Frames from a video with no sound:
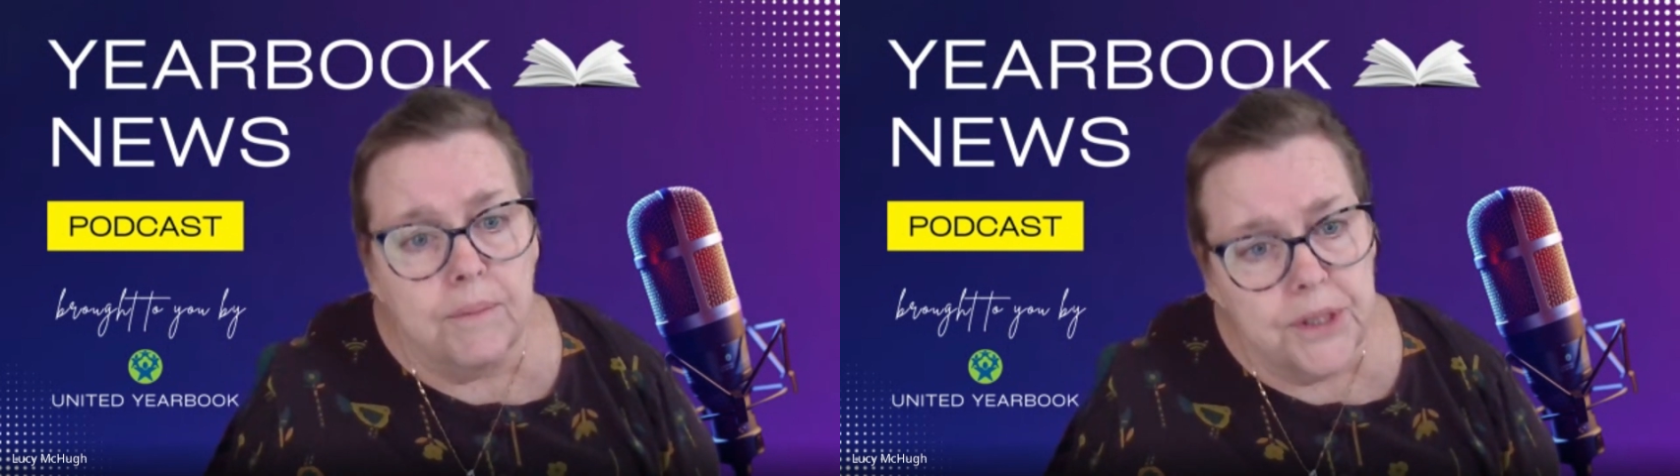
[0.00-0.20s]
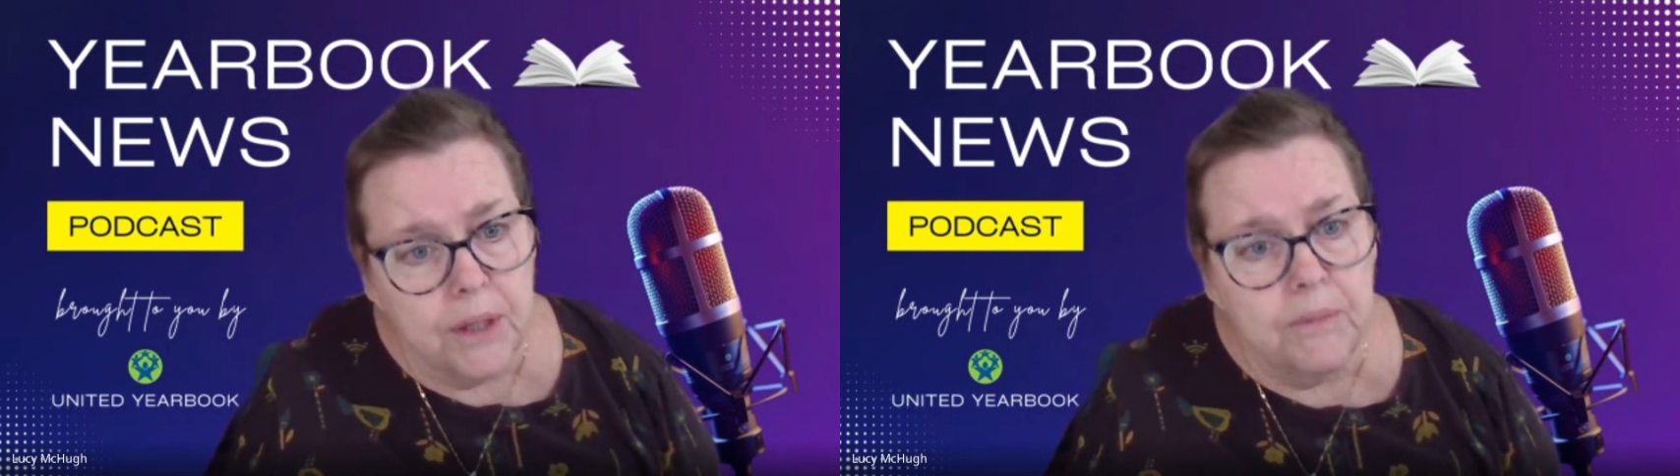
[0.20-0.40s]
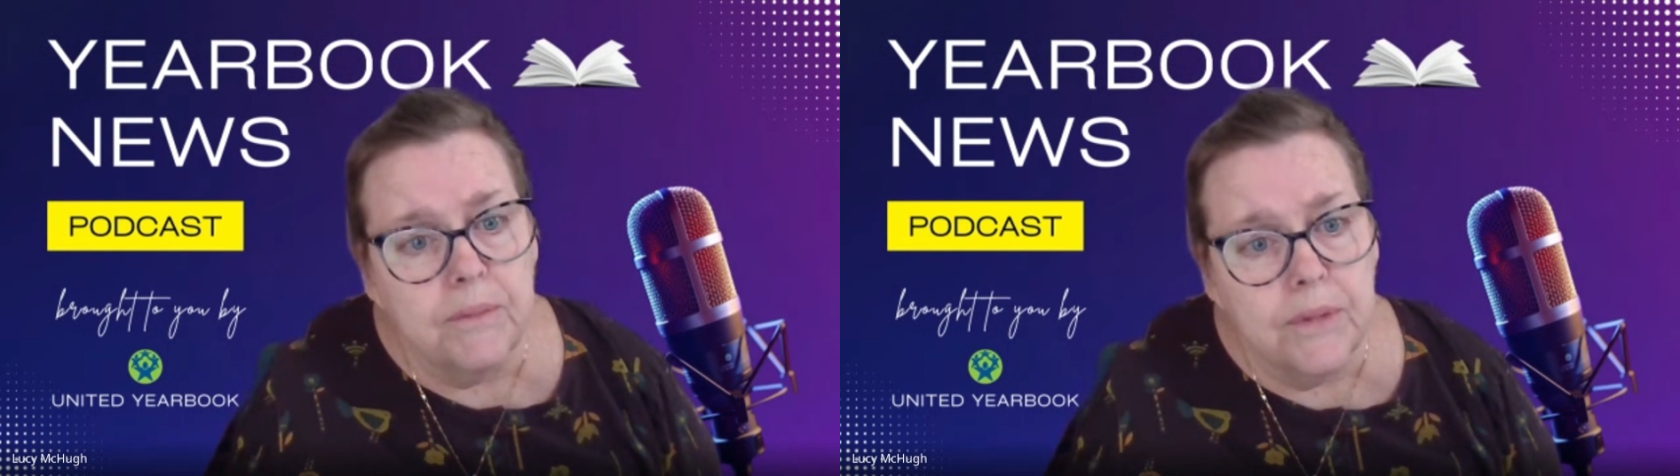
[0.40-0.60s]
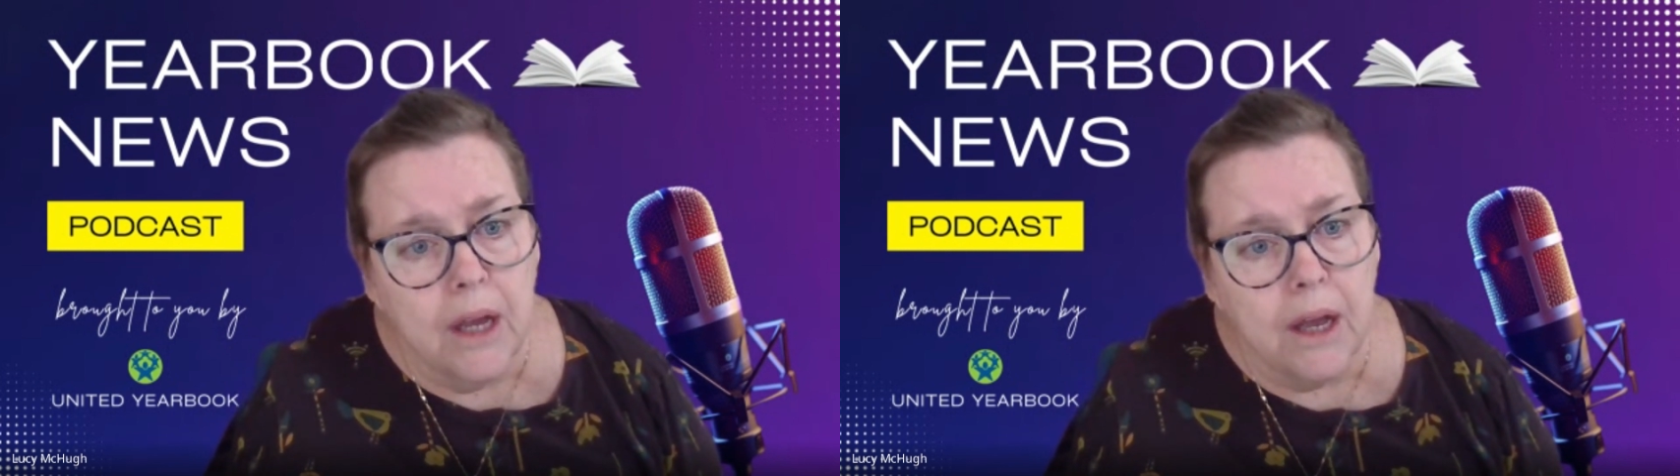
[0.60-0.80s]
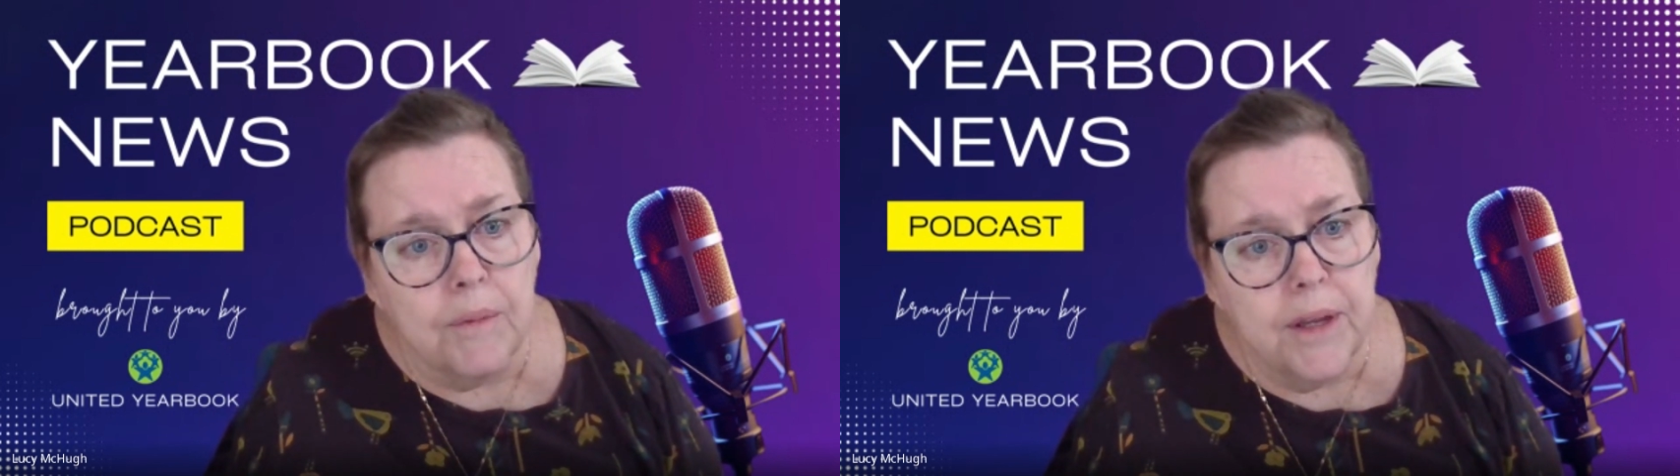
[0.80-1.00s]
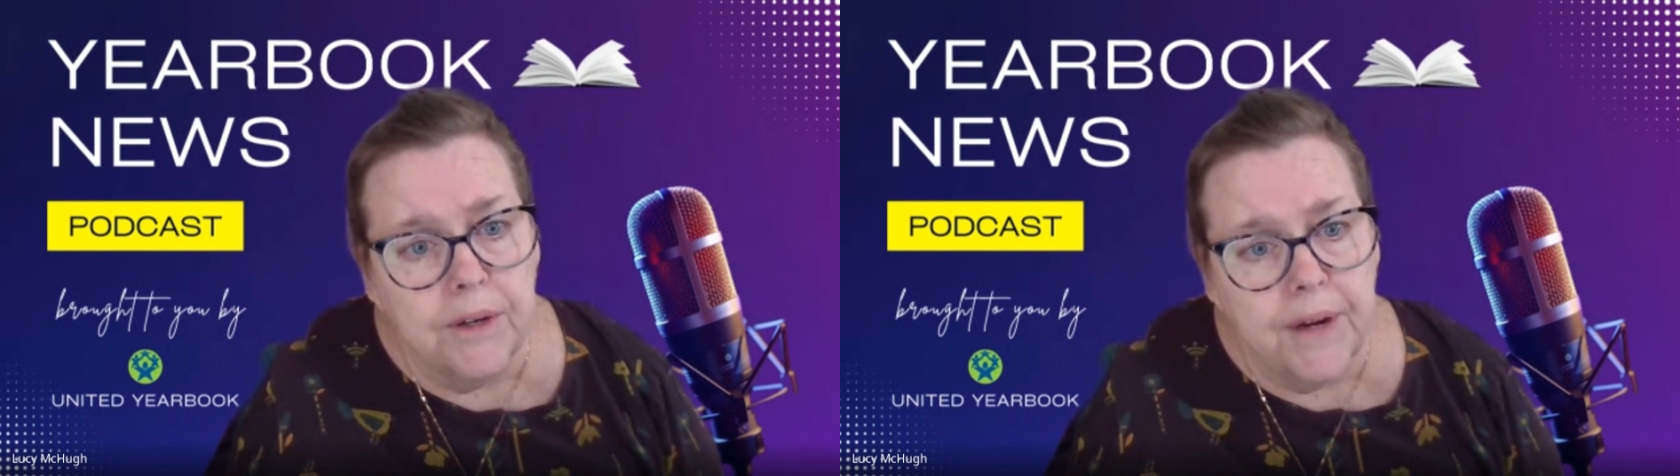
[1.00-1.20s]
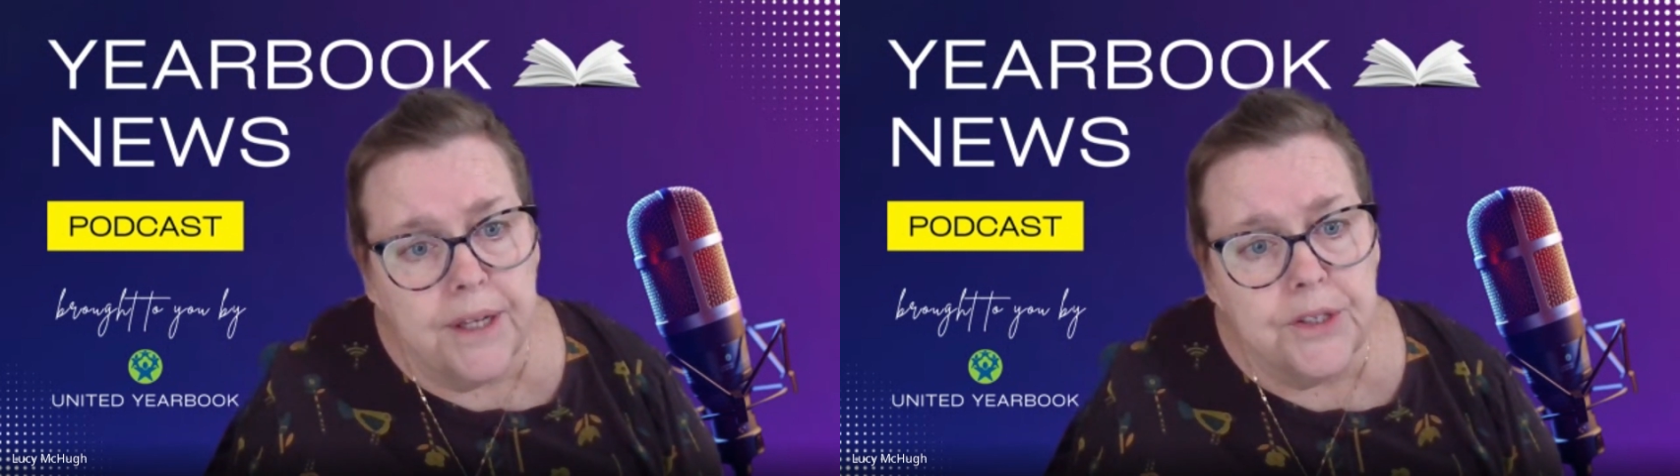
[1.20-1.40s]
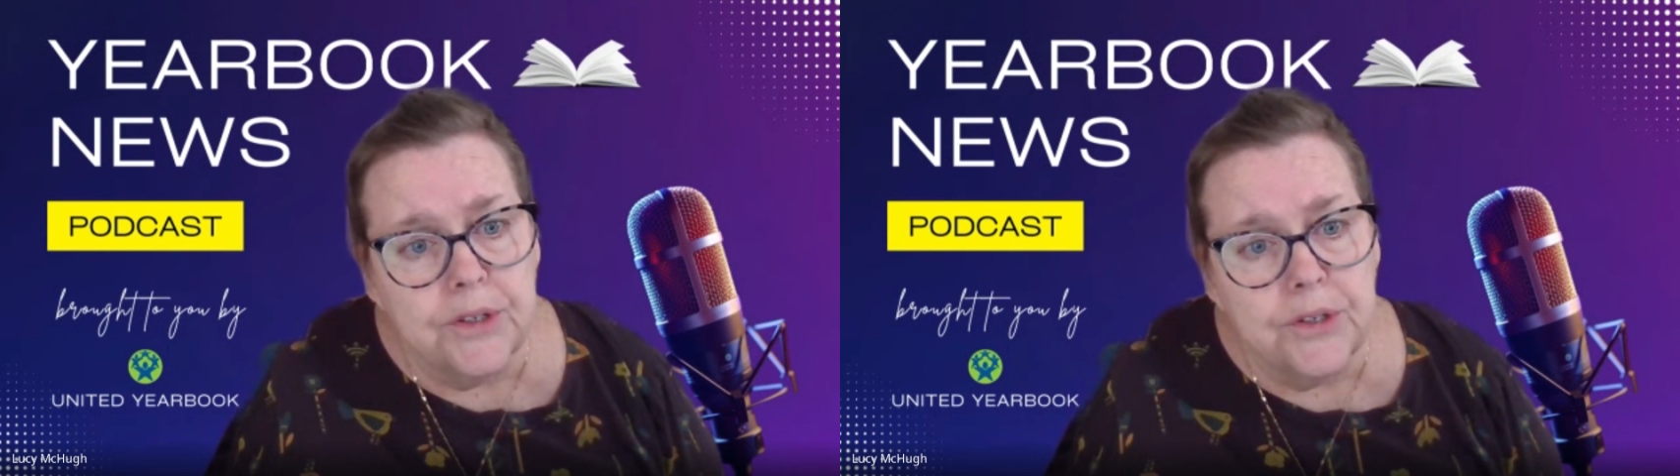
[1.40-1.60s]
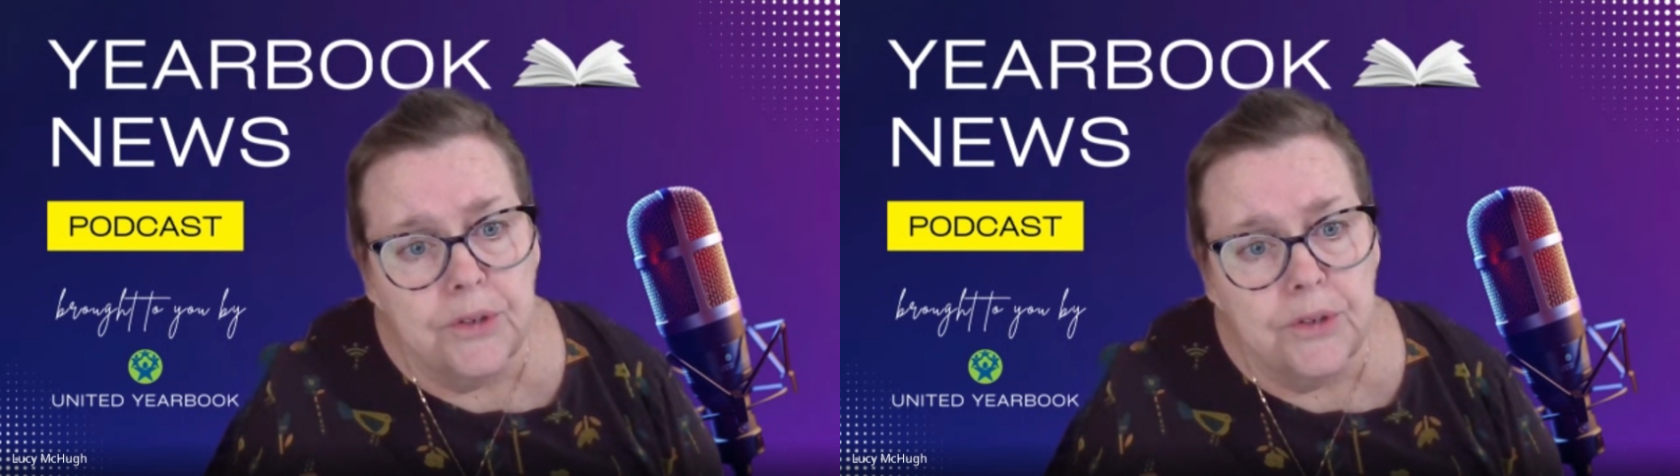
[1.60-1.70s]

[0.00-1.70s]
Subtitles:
some advisors